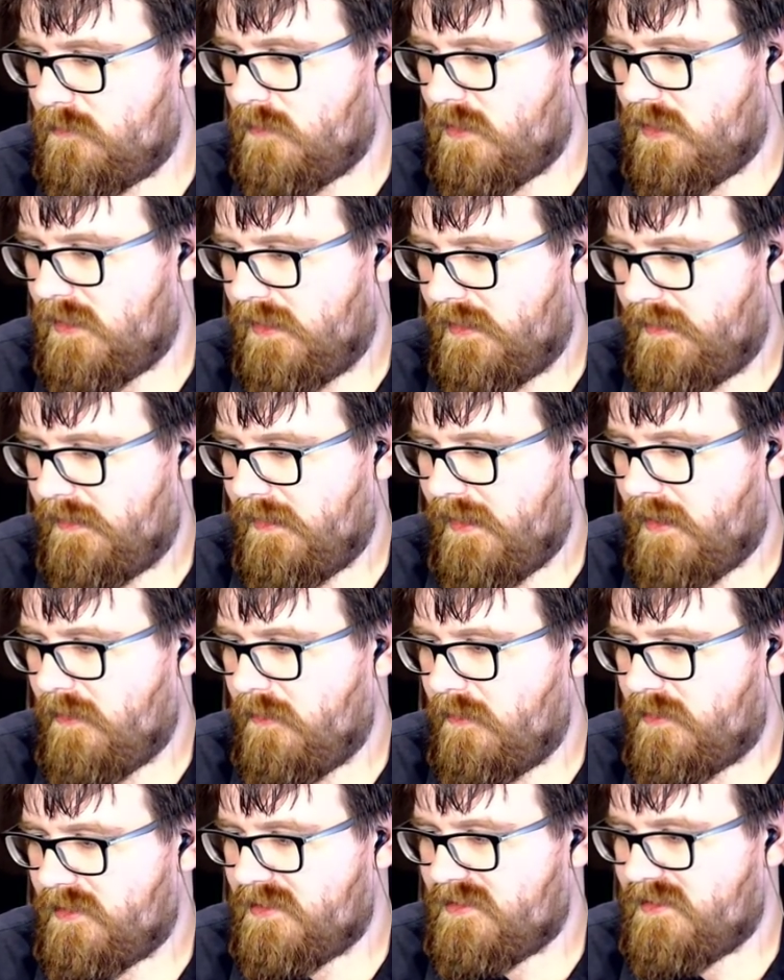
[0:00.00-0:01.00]
uh,
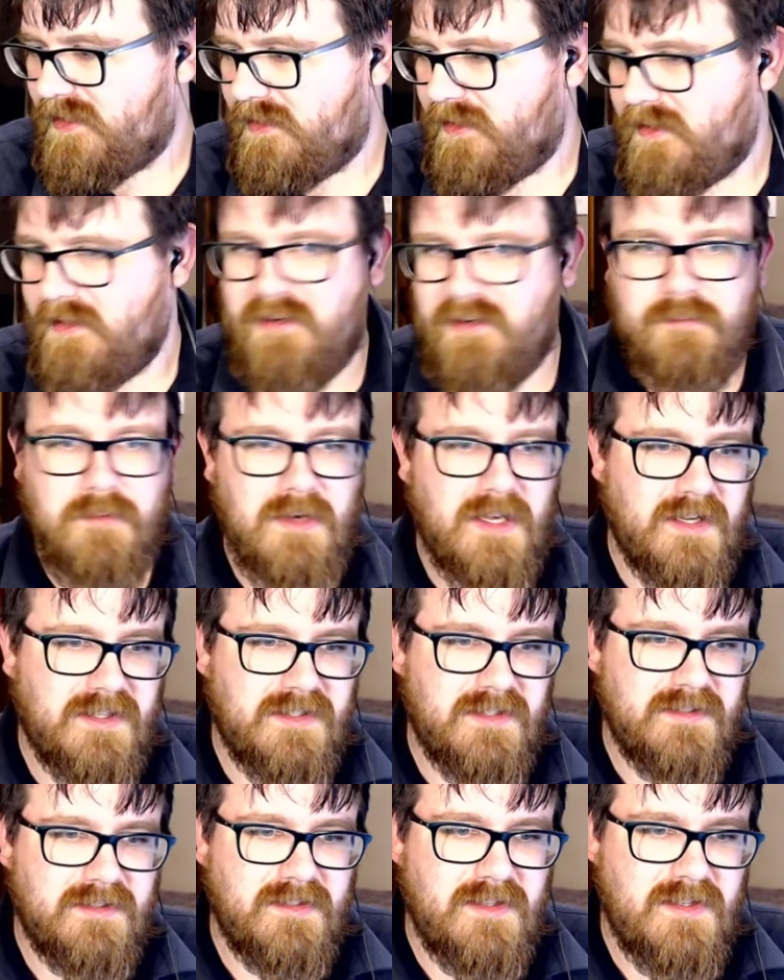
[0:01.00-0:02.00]
arrow to send it into my
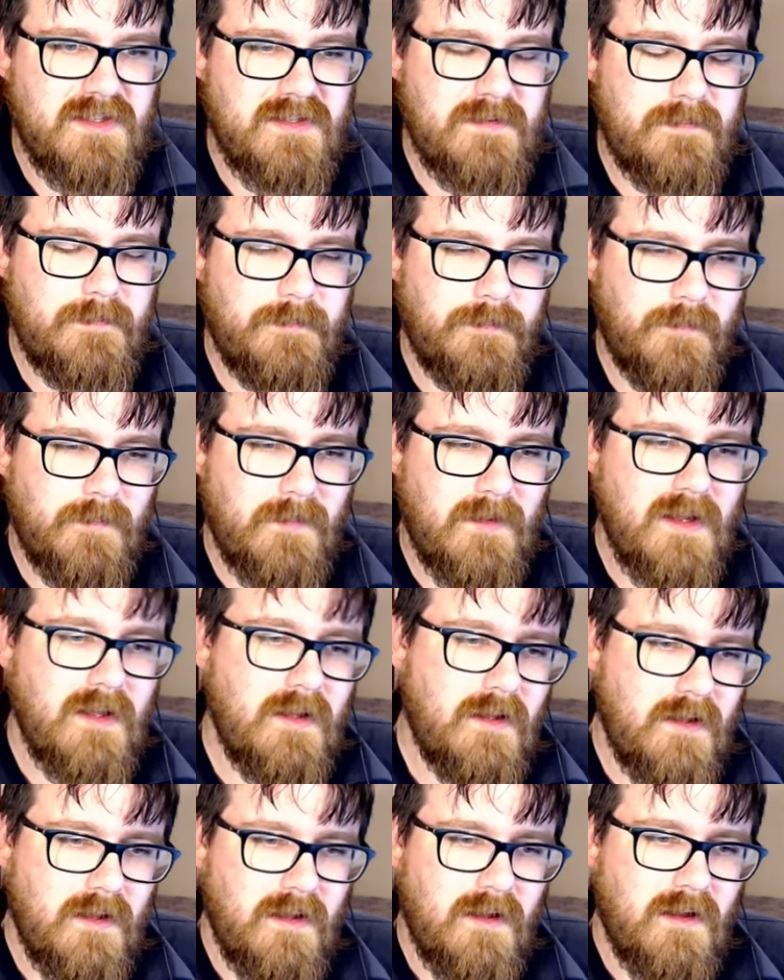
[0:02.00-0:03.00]
action center,
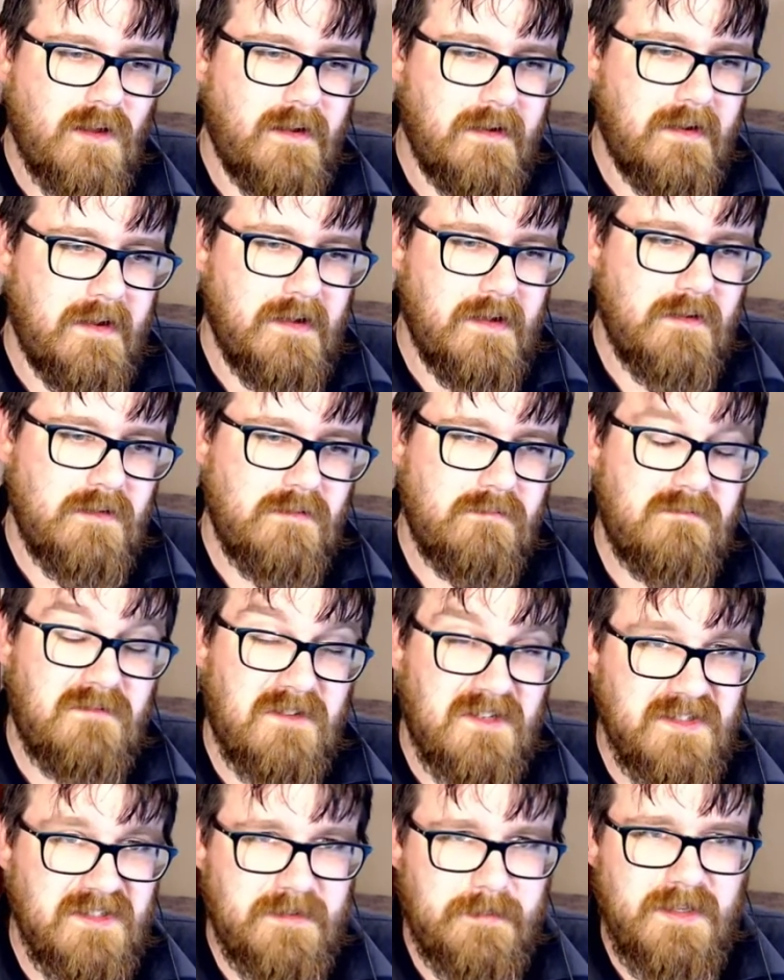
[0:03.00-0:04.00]
I get
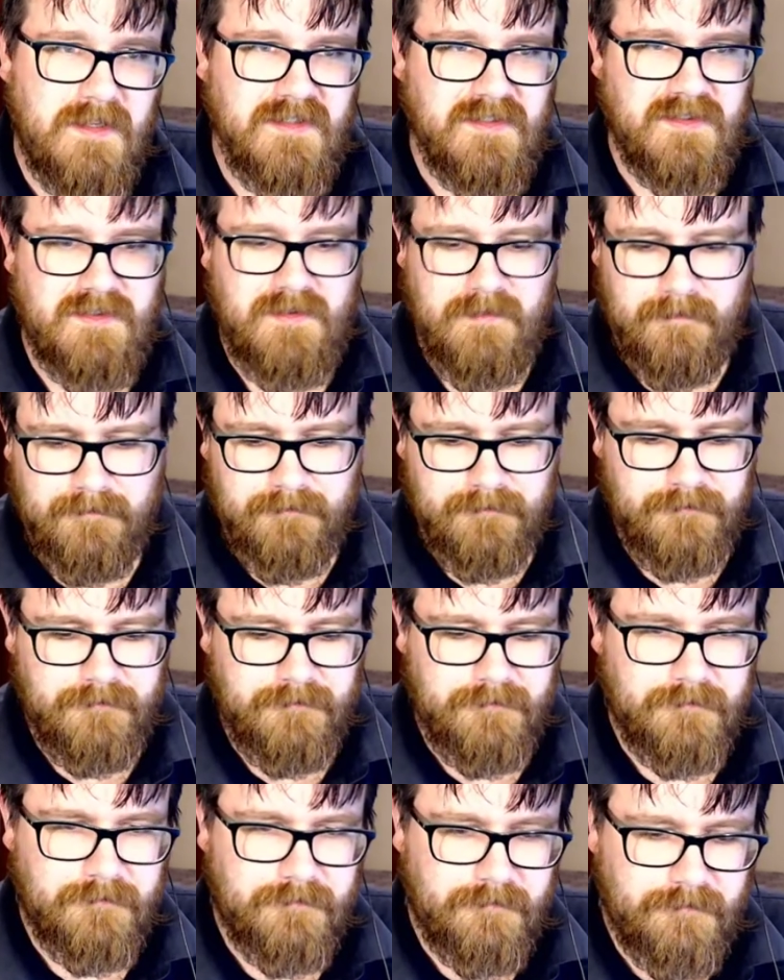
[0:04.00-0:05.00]
dismissed.
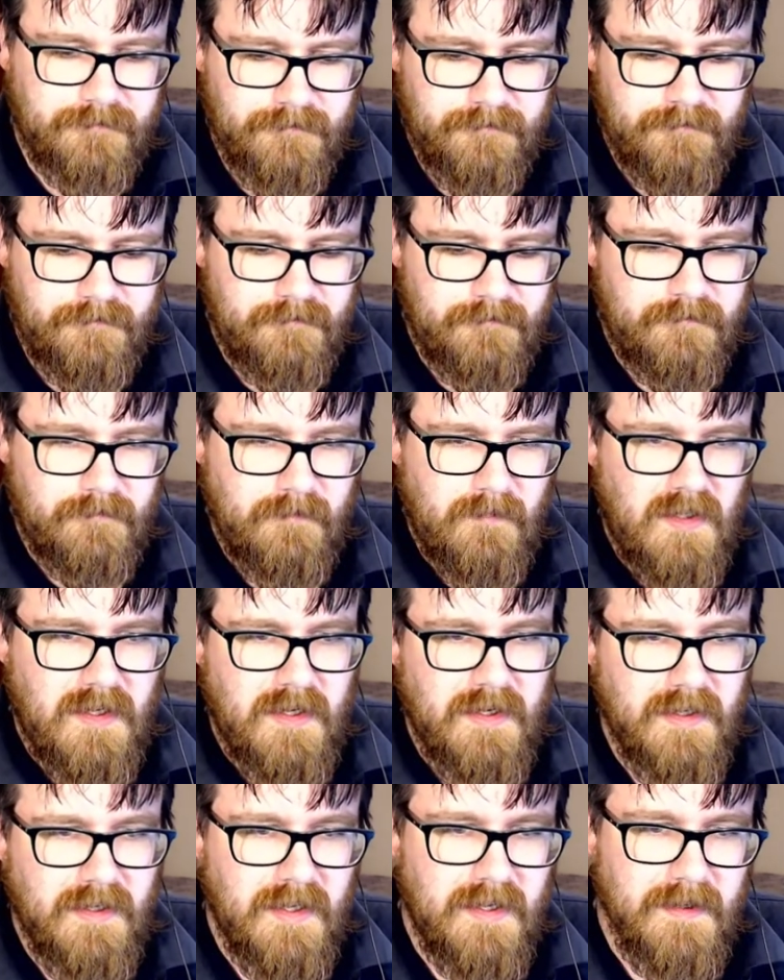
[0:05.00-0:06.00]

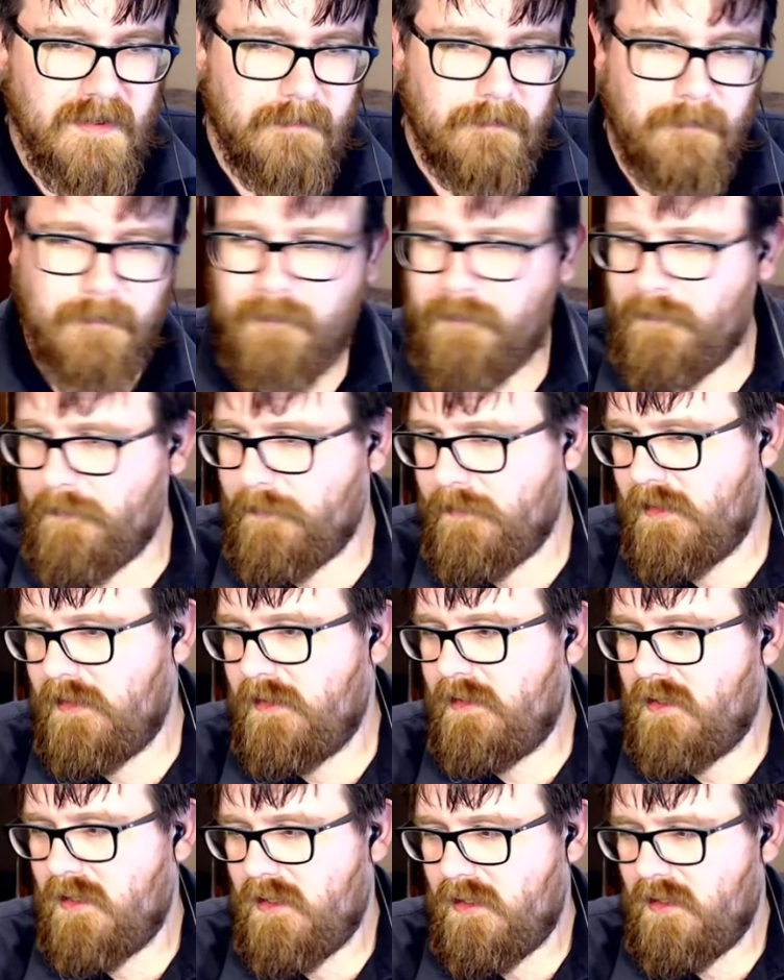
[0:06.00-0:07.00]
And again,
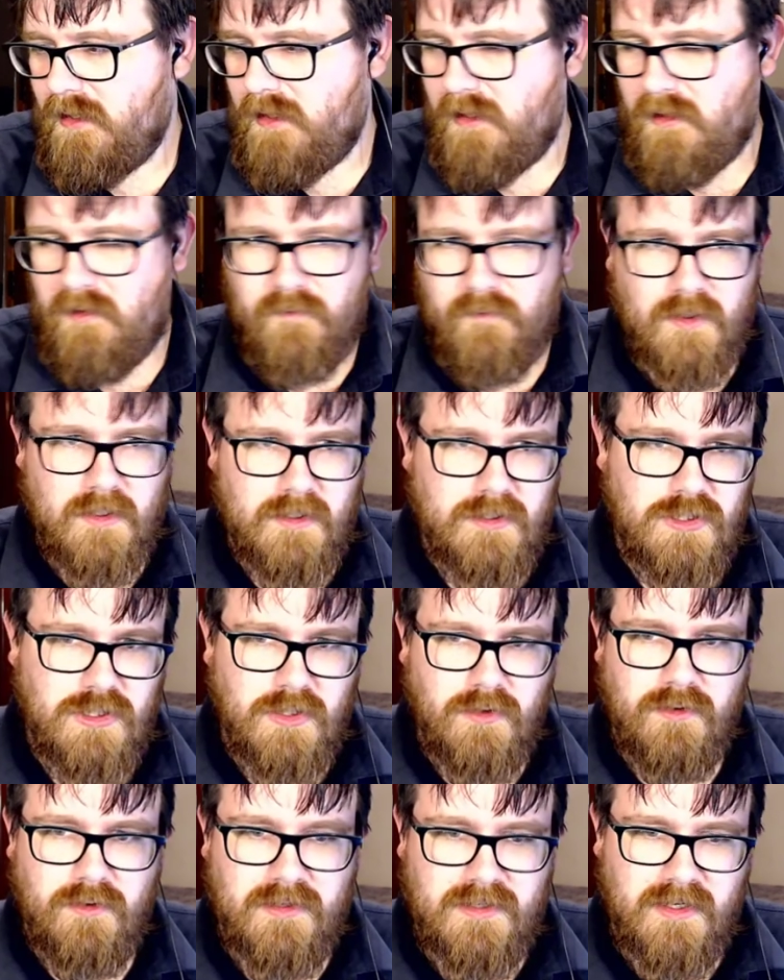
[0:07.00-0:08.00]
if I
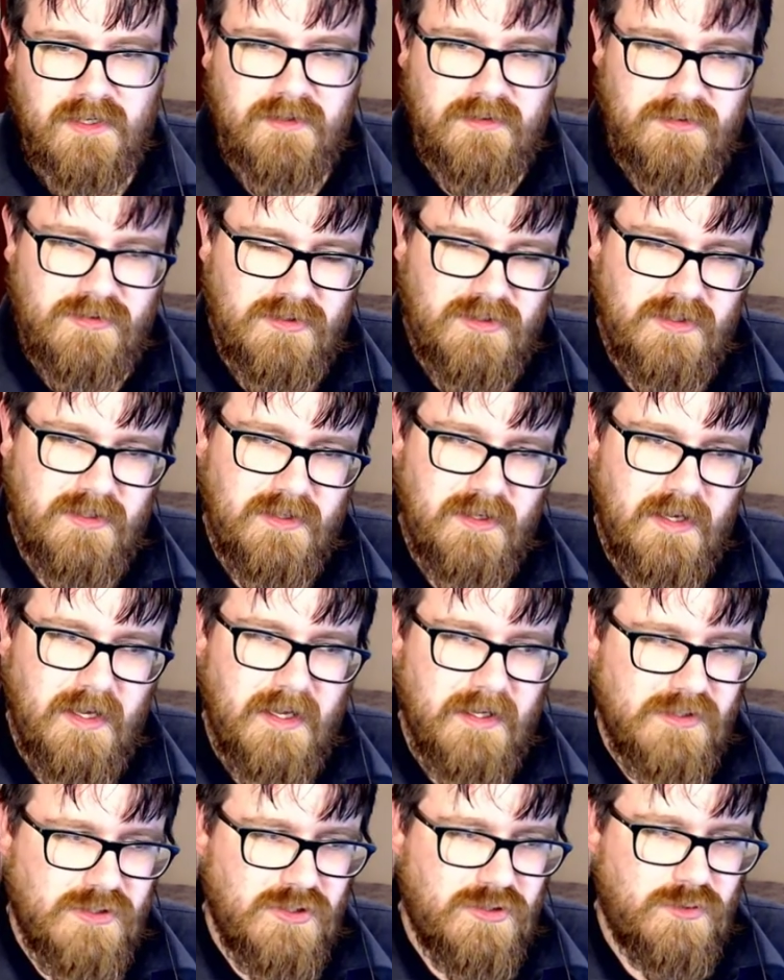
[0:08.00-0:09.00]
show the toast
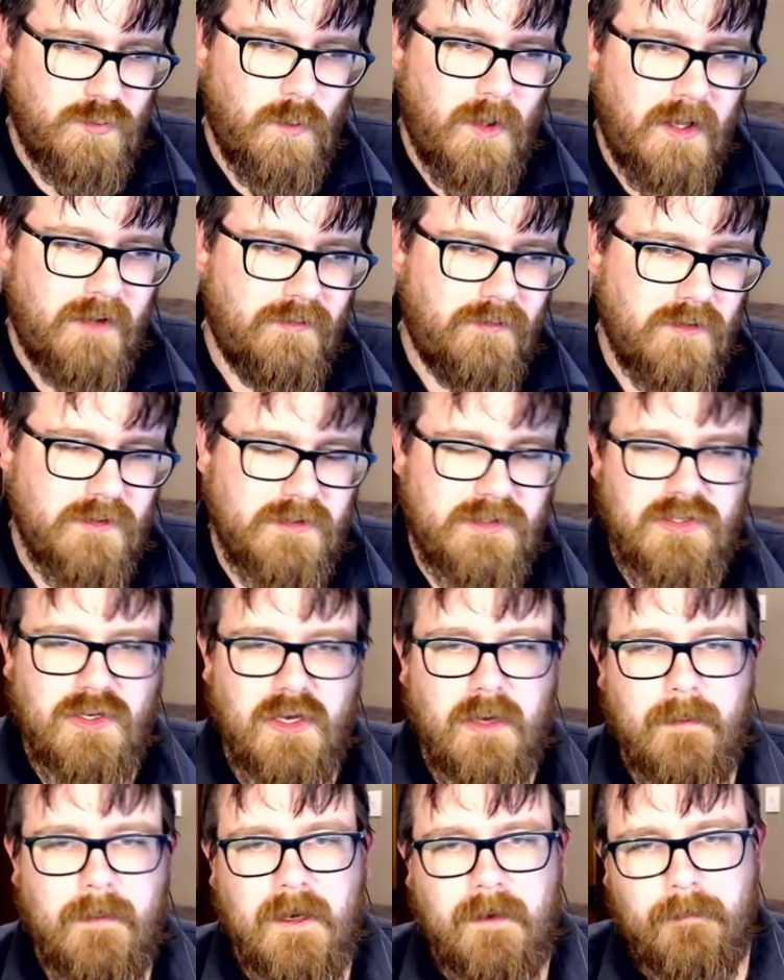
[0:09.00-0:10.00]
and just wait for it to
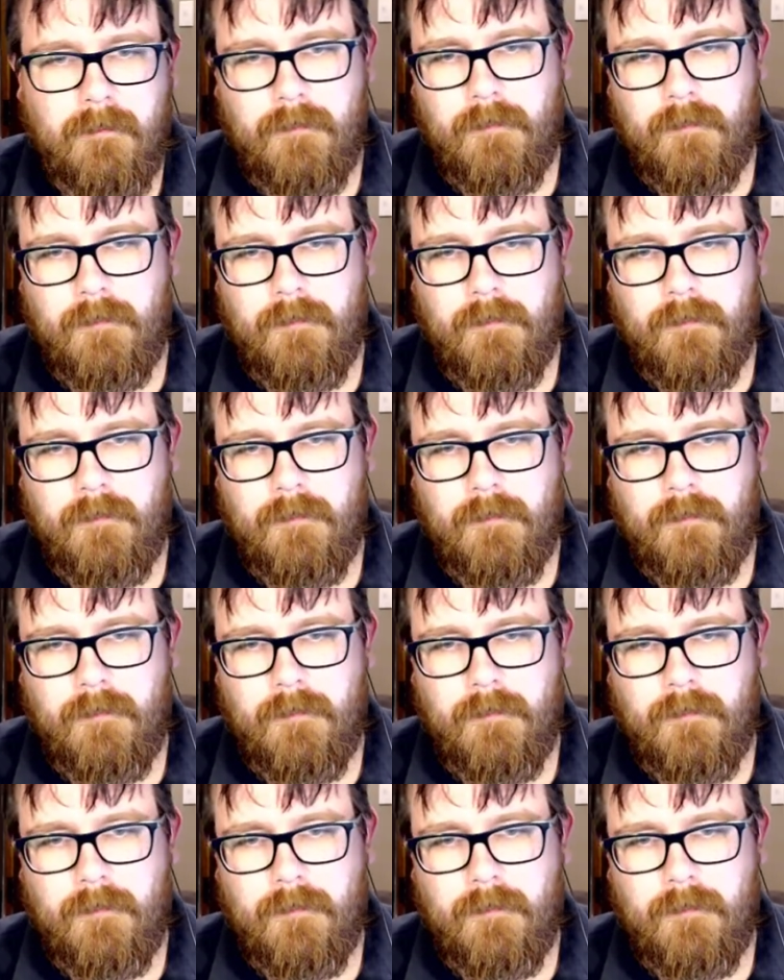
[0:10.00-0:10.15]
time out,